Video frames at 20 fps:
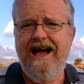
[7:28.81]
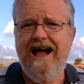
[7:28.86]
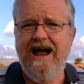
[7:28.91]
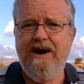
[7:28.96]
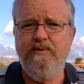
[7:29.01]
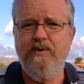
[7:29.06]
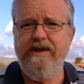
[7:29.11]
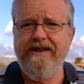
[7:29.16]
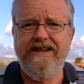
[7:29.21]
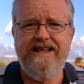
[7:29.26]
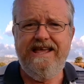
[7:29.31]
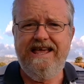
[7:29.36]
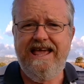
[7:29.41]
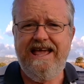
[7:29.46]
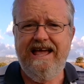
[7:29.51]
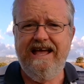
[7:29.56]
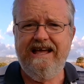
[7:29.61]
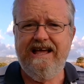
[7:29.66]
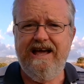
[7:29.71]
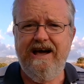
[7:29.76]
I really
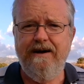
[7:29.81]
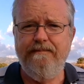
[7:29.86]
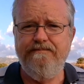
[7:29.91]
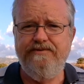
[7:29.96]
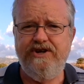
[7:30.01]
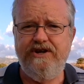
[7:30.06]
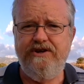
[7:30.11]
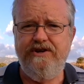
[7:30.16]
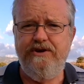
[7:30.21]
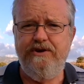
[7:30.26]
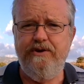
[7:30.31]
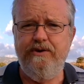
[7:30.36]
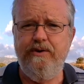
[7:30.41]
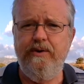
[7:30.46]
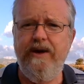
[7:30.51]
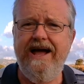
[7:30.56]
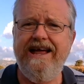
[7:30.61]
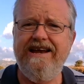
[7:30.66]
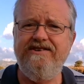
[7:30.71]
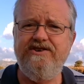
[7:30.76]
can't come to
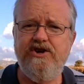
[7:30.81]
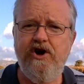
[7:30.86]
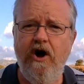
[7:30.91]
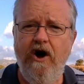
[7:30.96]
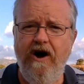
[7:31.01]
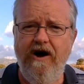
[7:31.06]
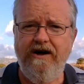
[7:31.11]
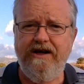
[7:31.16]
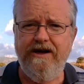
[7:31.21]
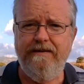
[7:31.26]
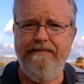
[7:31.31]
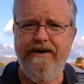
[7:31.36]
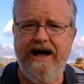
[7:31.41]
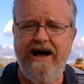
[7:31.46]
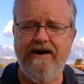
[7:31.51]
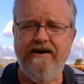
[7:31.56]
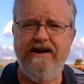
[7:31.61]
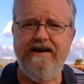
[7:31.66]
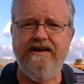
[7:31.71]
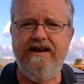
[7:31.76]
you and talk
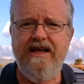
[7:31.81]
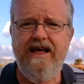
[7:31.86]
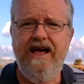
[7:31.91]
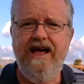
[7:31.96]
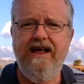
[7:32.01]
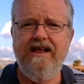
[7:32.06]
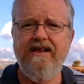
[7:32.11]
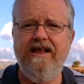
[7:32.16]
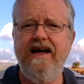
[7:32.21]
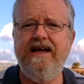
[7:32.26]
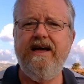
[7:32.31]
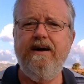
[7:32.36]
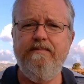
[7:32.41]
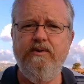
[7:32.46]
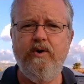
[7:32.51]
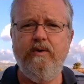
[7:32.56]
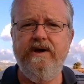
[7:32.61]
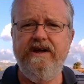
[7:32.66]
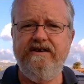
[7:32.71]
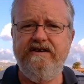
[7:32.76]
about it like I'm
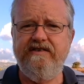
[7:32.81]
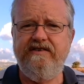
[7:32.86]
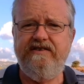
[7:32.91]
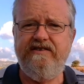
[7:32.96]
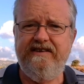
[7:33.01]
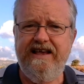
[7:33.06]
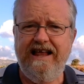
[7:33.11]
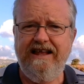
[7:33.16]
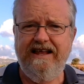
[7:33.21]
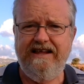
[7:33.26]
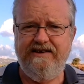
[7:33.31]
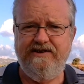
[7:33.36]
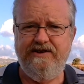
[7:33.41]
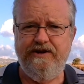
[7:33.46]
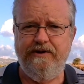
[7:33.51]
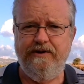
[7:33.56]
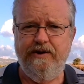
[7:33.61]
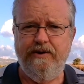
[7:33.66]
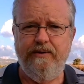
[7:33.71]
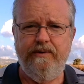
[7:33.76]
going to sell it
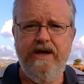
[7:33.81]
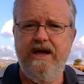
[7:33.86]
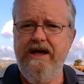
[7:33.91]
to you,